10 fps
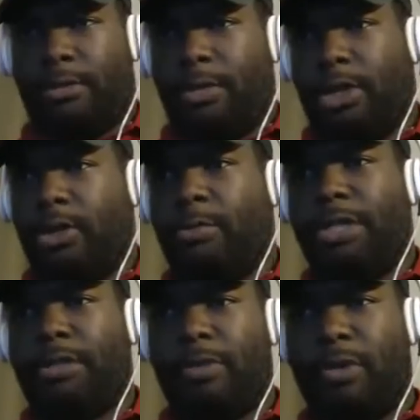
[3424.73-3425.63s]
a little
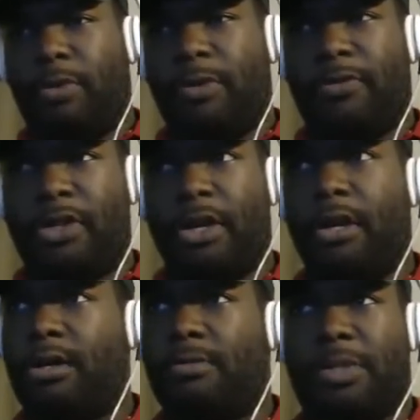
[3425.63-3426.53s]
bit smoother with
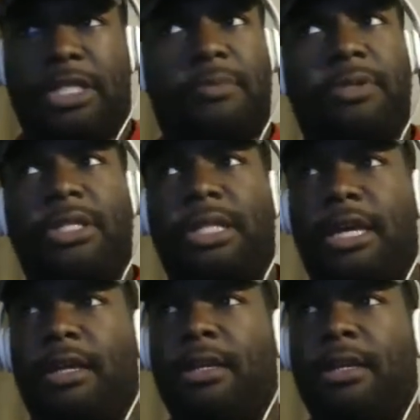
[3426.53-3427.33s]
VR. Simple as that.